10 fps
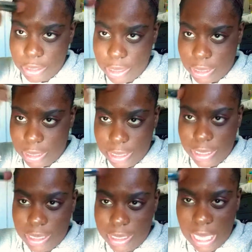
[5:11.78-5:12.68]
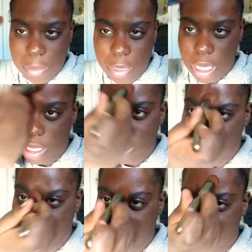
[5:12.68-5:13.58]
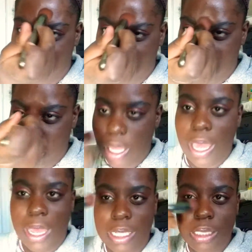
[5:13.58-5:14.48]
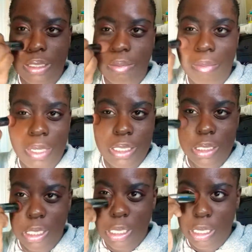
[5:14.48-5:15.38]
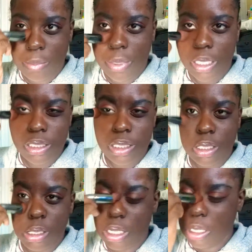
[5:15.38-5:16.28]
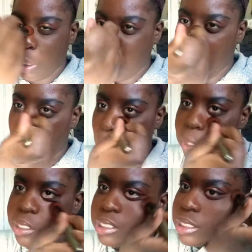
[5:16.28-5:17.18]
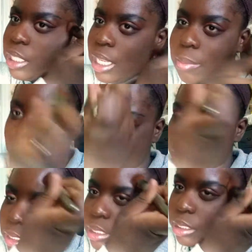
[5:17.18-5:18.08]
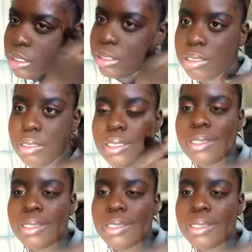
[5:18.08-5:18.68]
you can see, it's like the same color as my skin complexion, which is a bonus.